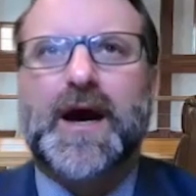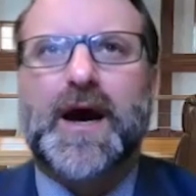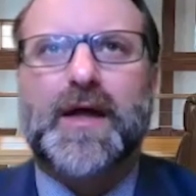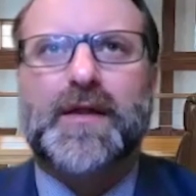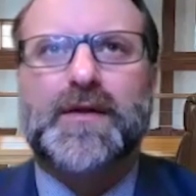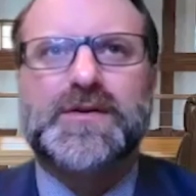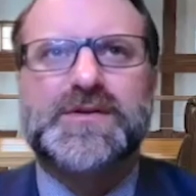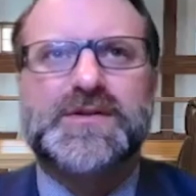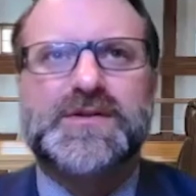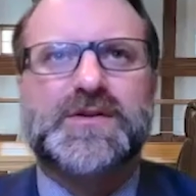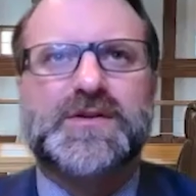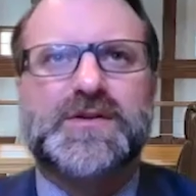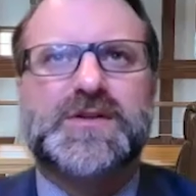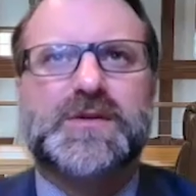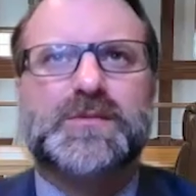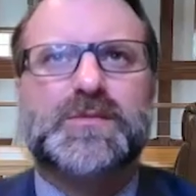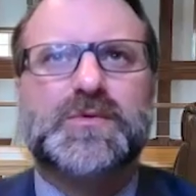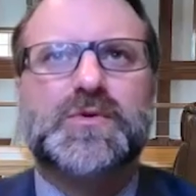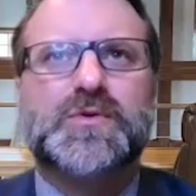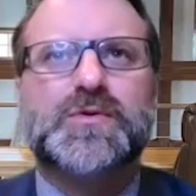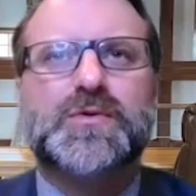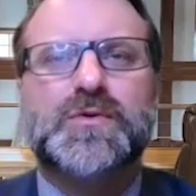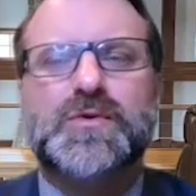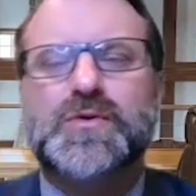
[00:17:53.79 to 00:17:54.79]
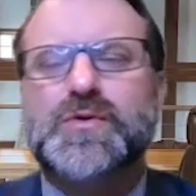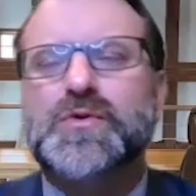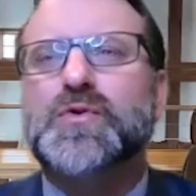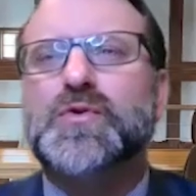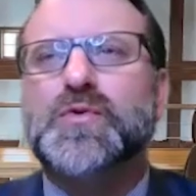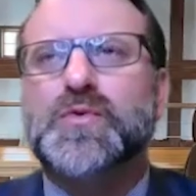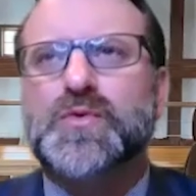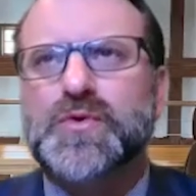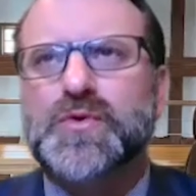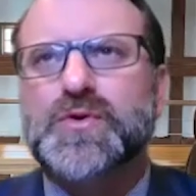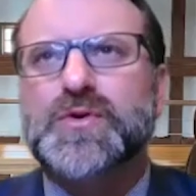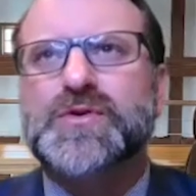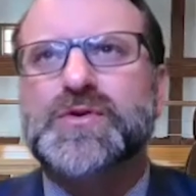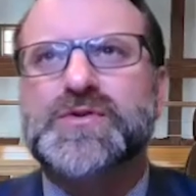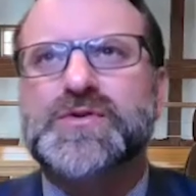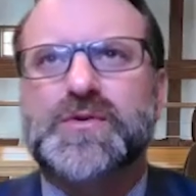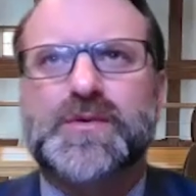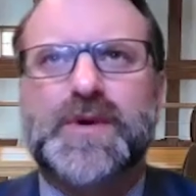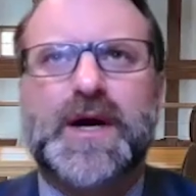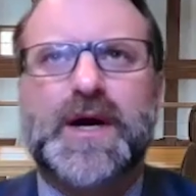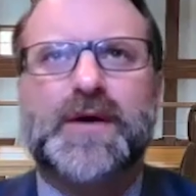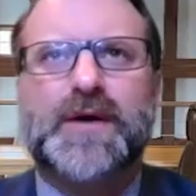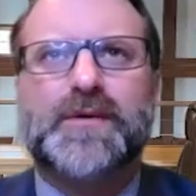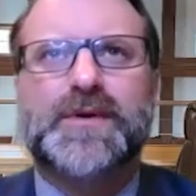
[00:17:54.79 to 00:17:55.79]
There's some new rules
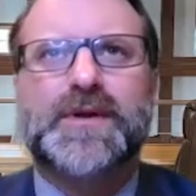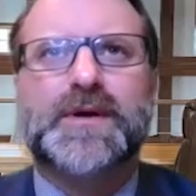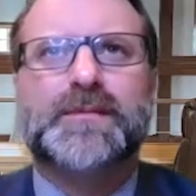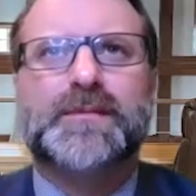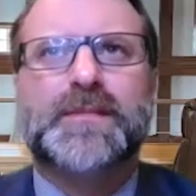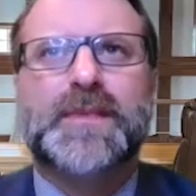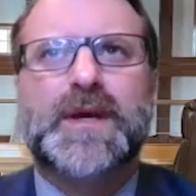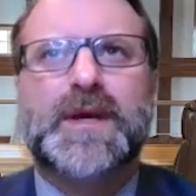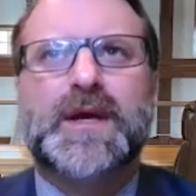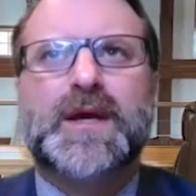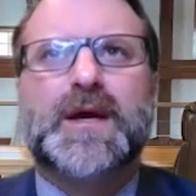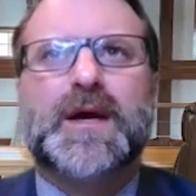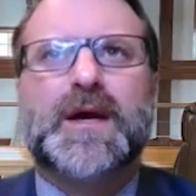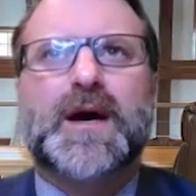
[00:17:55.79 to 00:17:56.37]
around them.